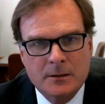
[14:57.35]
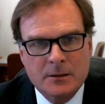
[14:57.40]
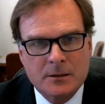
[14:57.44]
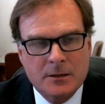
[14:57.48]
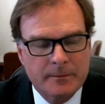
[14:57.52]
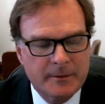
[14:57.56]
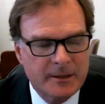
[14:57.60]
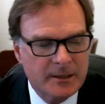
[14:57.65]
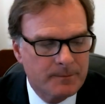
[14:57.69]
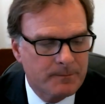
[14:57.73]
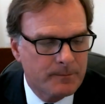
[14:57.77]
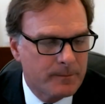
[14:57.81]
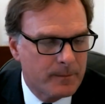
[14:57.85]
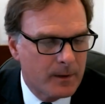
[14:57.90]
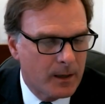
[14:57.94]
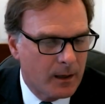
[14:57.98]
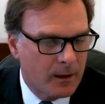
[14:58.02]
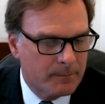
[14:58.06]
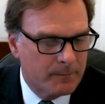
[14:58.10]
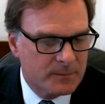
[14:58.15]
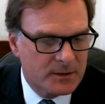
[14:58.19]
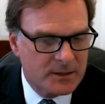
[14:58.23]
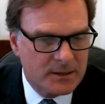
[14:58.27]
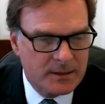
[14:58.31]
So let me
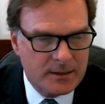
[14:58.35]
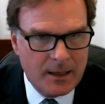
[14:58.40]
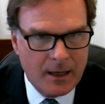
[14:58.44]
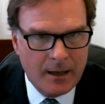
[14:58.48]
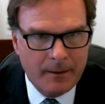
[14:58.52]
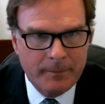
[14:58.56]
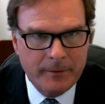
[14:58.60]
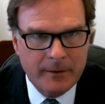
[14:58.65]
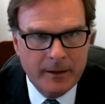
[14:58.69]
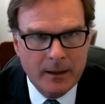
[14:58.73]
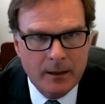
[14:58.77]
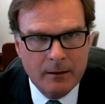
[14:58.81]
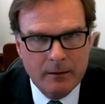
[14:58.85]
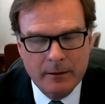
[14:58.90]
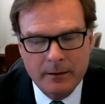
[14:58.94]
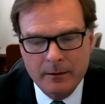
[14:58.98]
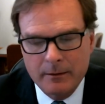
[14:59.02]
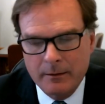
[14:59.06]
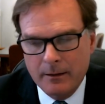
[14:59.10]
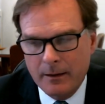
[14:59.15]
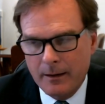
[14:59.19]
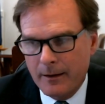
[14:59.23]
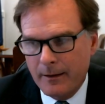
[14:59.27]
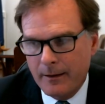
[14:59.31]
stop there
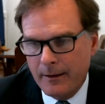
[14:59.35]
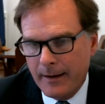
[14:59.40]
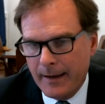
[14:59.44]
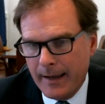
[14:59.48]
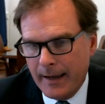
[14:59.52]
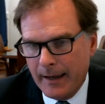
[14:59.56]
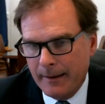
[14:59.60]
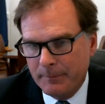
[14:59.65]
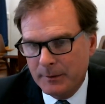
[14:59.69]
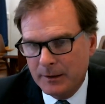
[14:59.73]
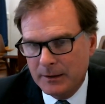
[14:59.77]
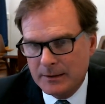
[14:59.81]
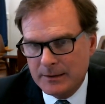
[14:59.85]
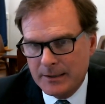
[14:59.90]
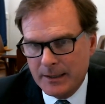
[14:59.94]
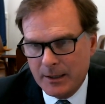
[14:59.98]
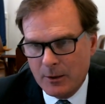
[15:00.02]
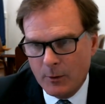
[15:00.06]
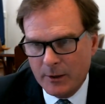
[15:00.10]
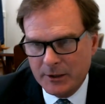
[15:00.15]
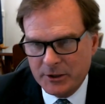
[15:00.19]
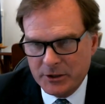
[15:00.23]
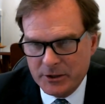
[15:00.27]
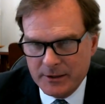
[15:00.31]
and happy to take
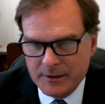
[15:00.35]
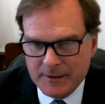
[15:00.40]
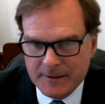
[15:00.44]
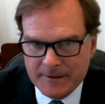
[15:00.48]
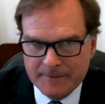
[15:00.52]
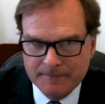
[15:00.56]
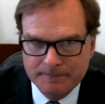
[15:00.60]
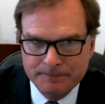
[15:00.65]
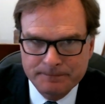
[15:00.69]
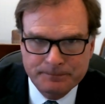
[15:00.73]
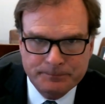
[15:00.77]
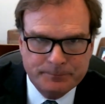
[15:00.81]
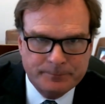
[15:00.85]
questions.